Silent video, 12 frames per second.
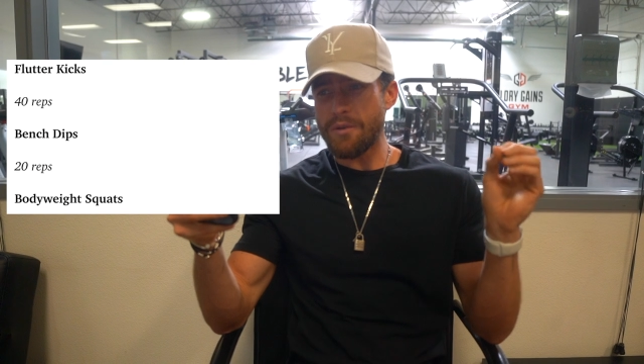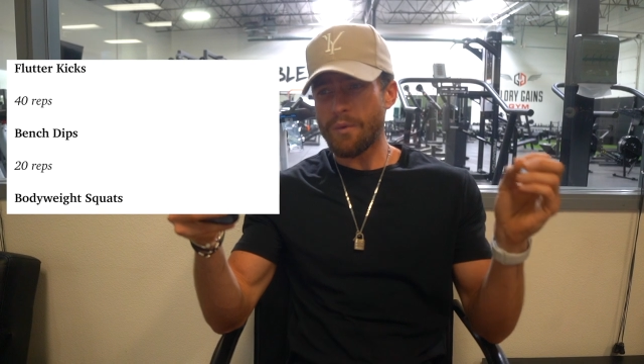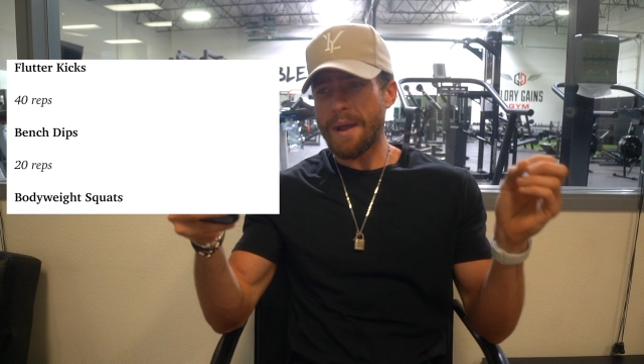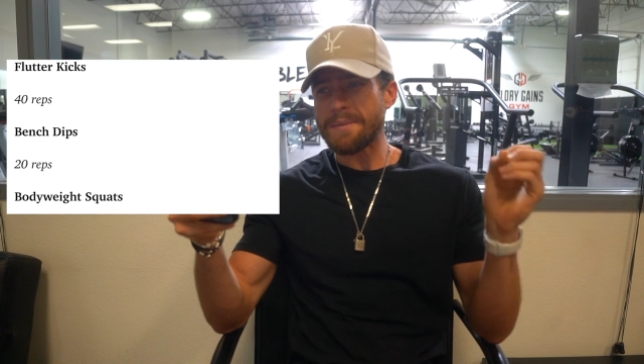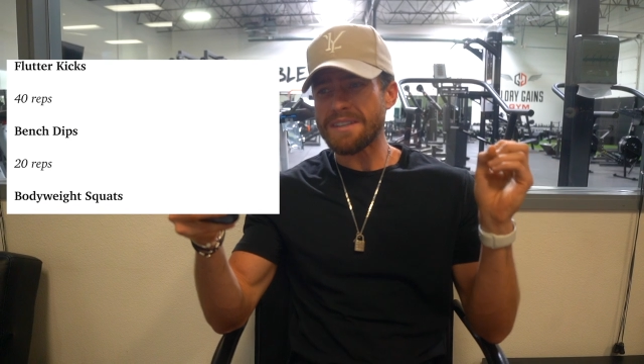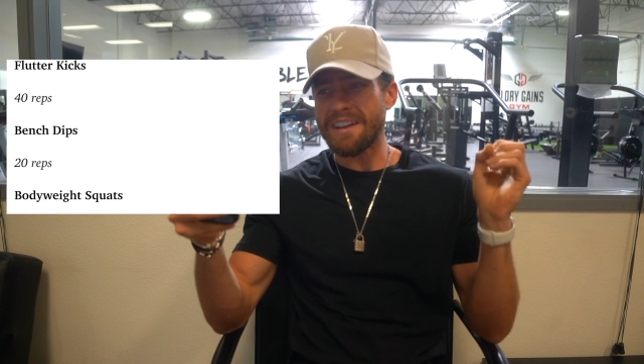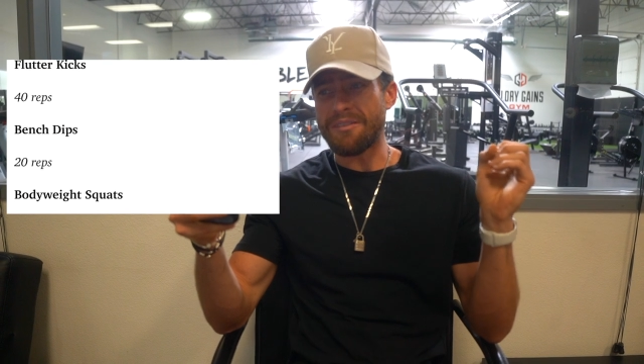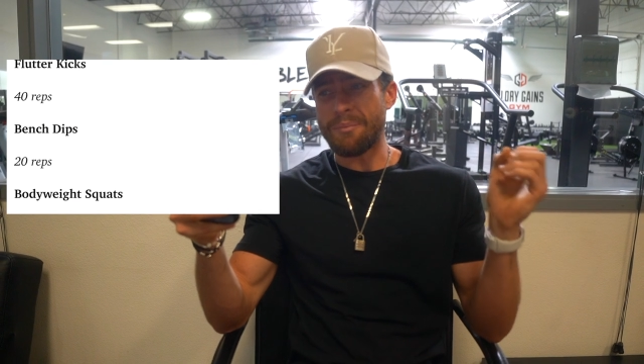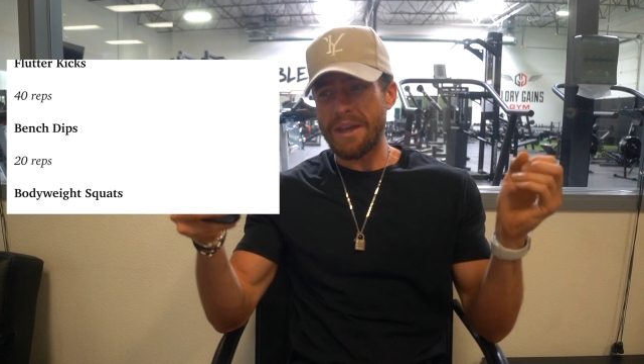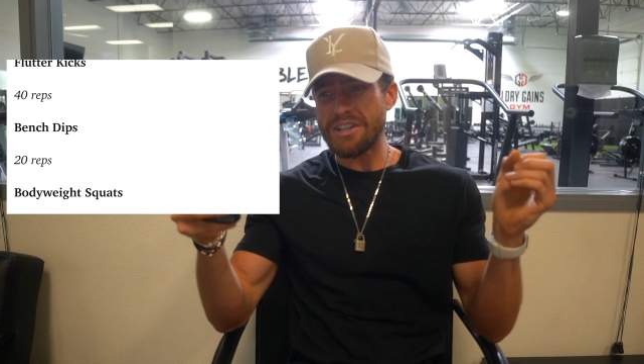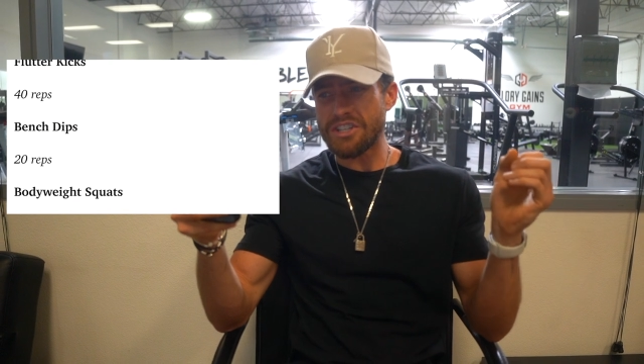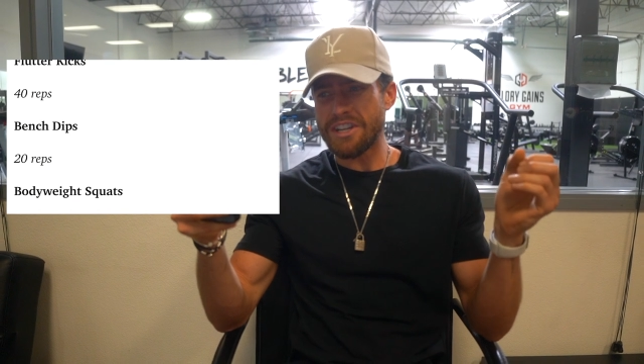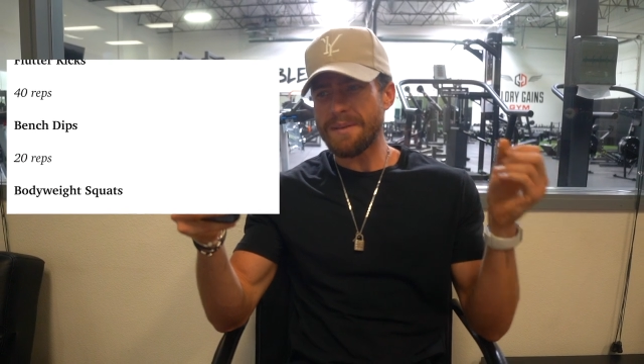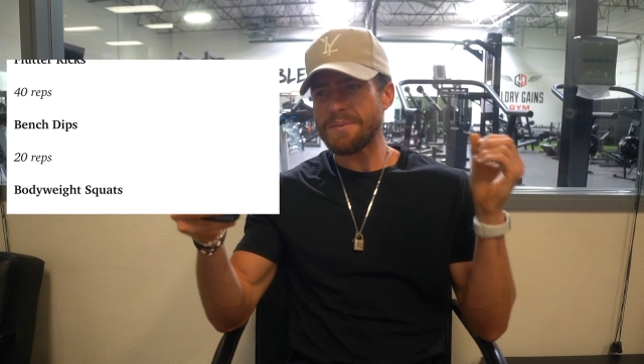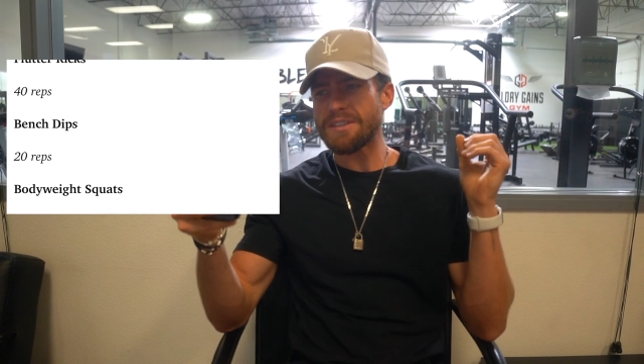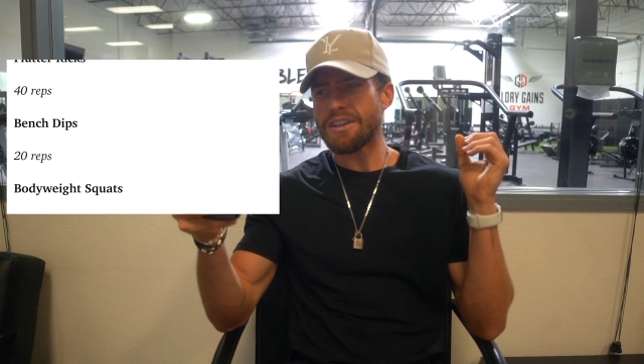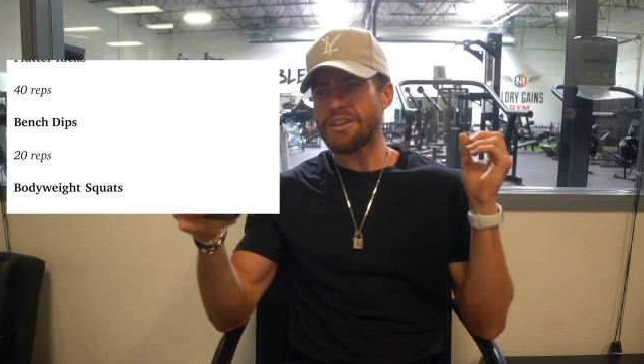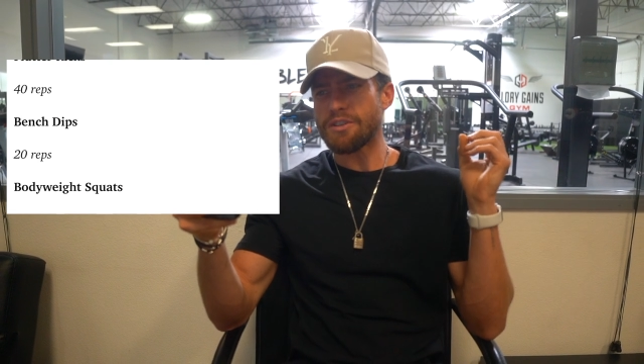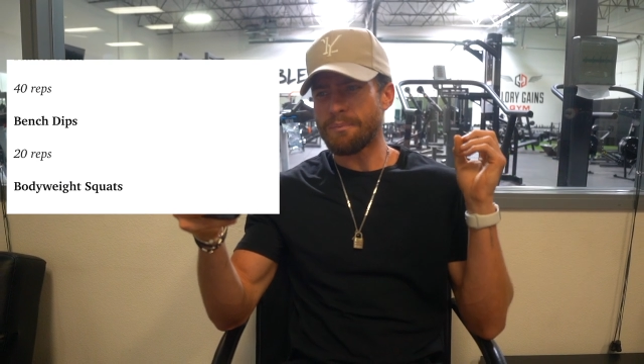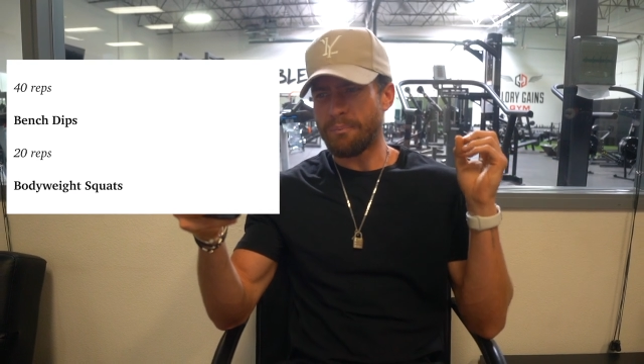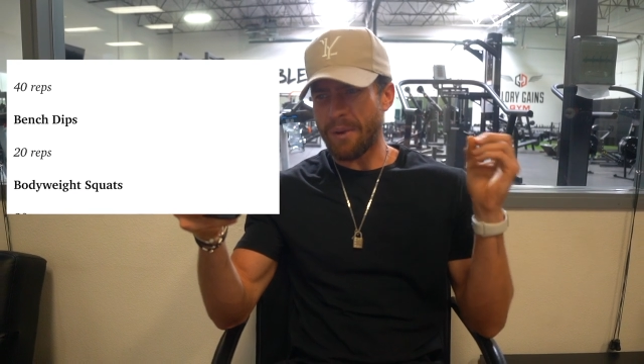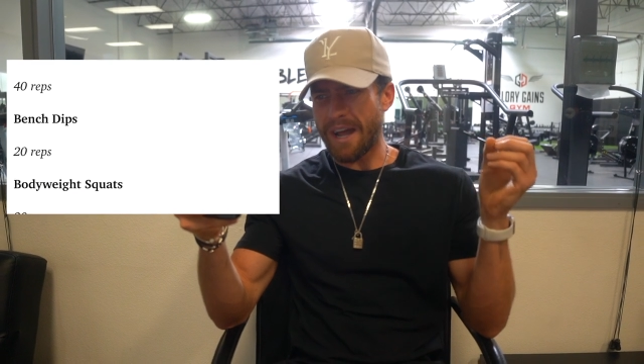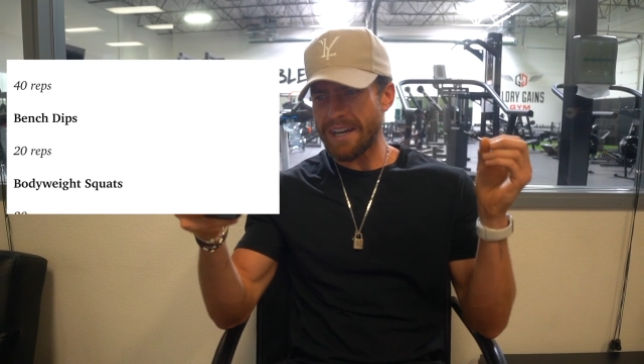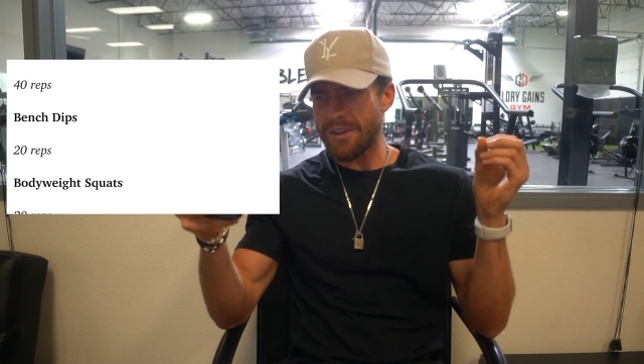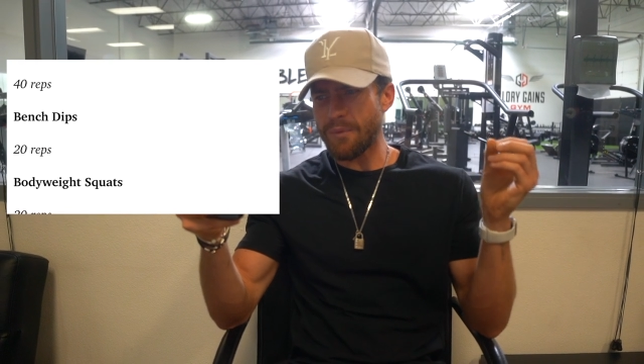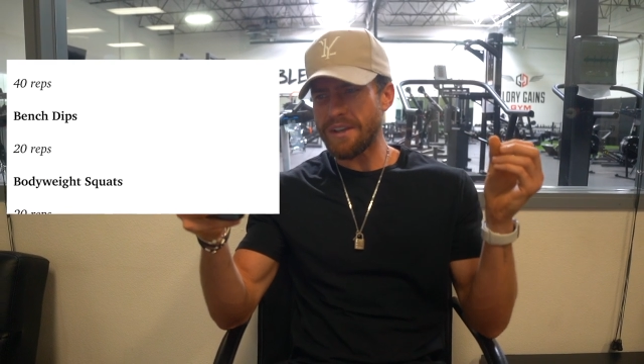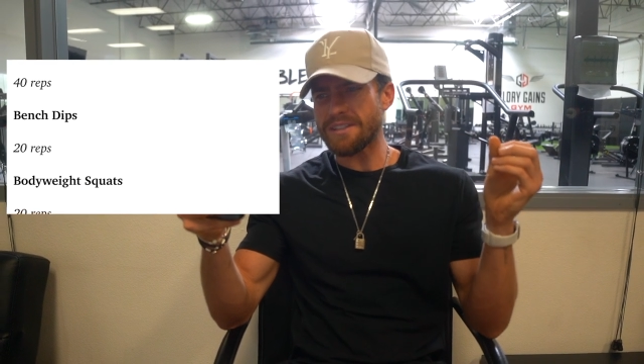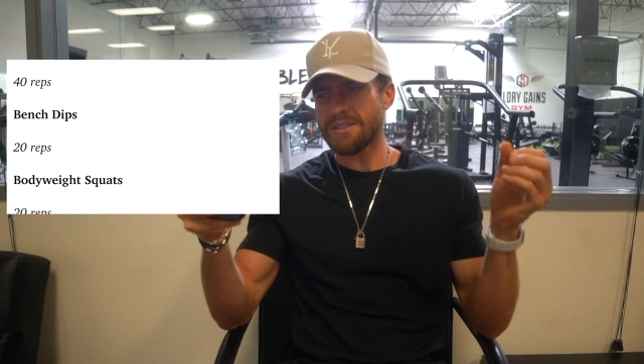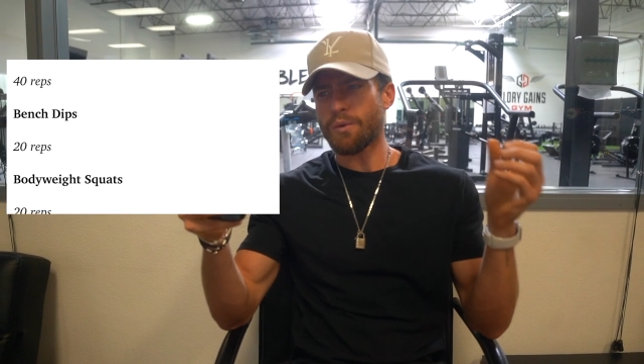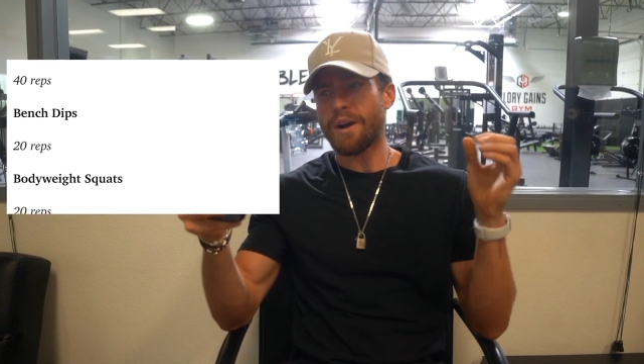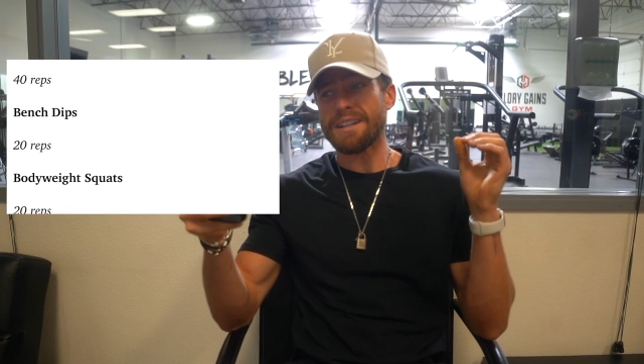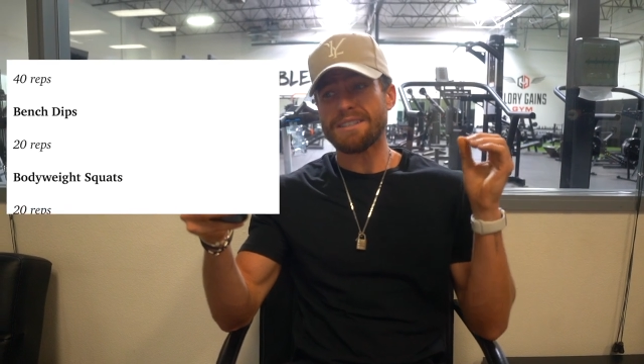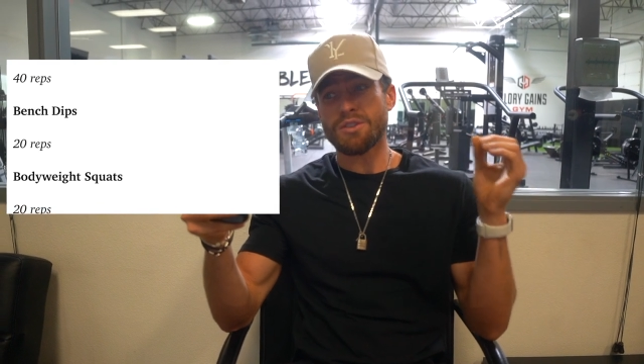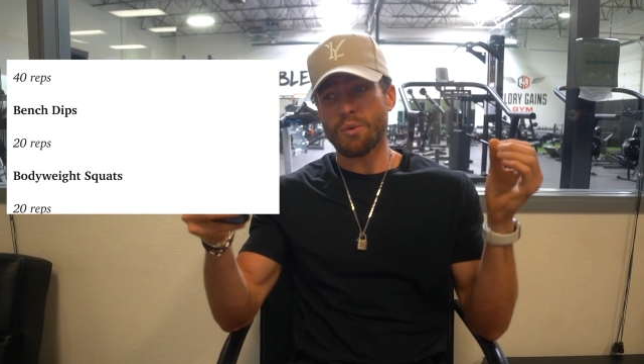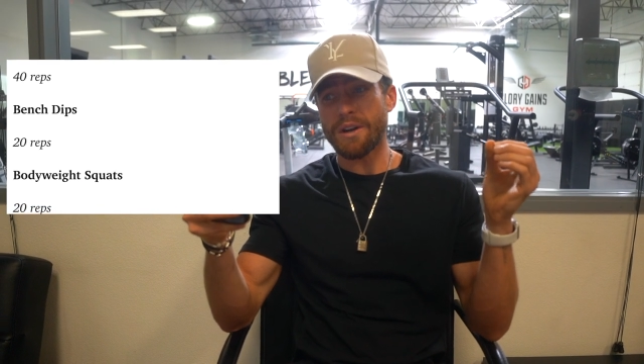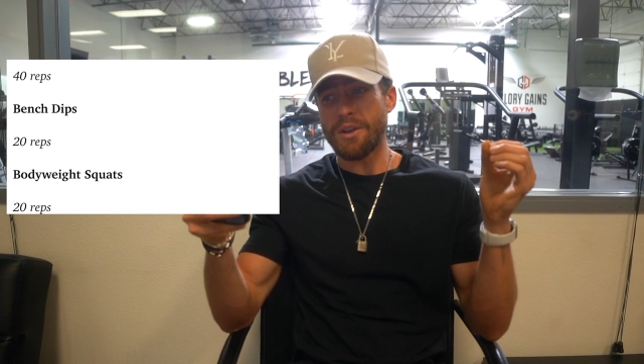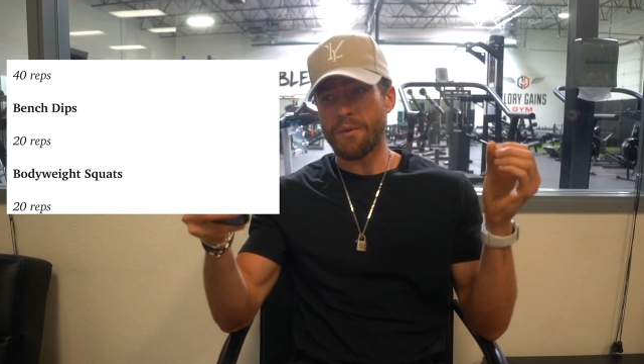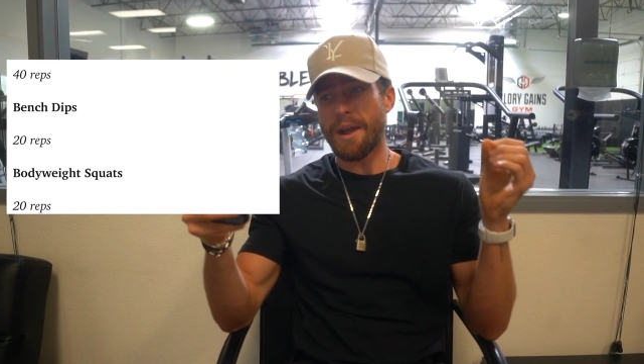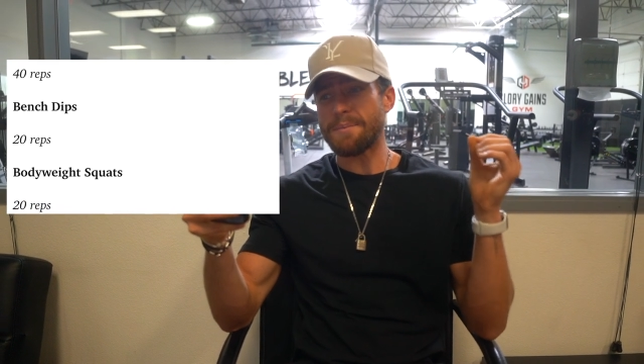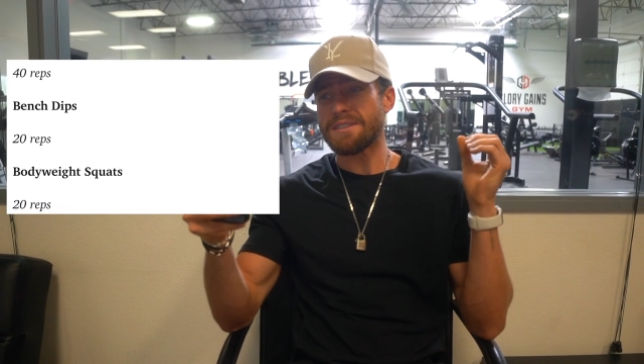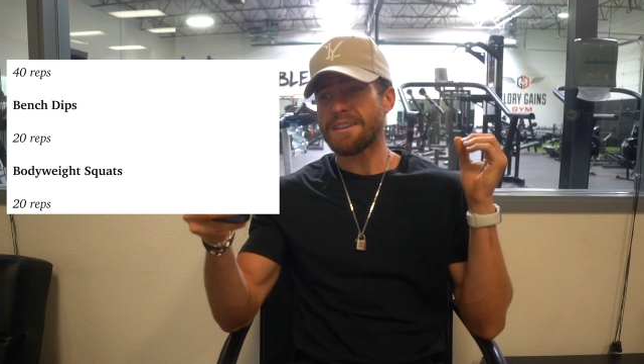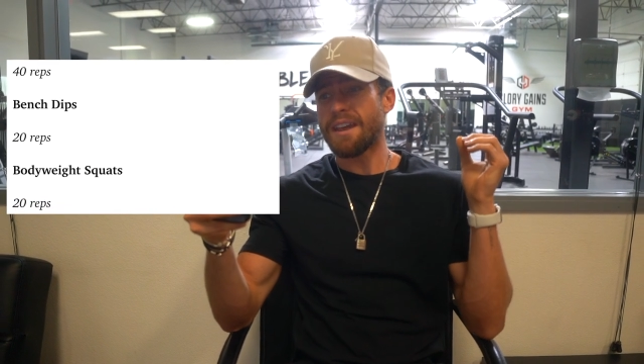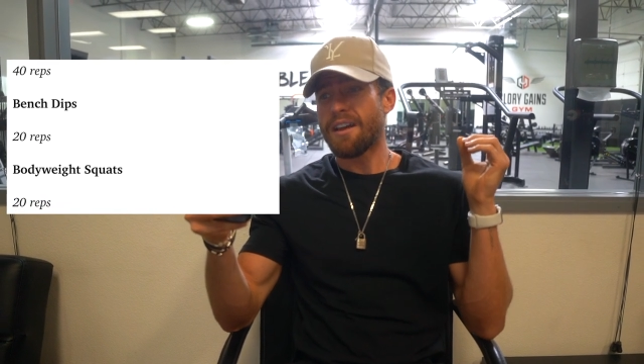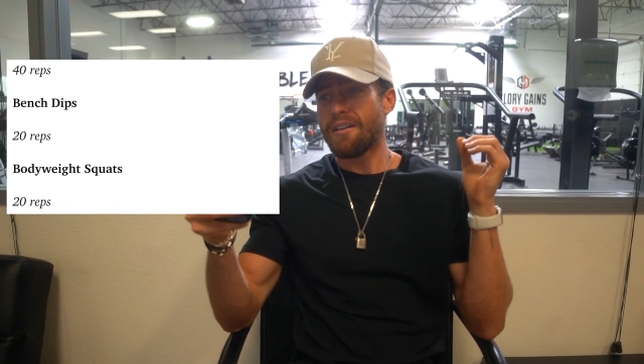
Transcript: reps of bench dips, body weight squats, 20 reps,